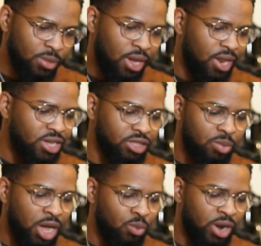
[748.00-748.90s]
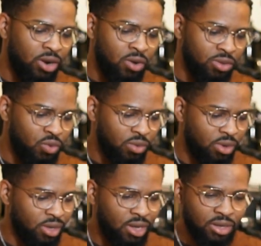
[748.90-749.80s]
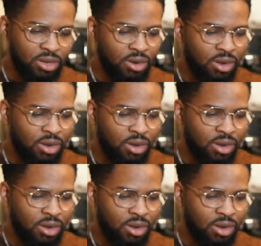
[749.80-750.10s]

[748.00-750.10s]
they just pop right on to, again,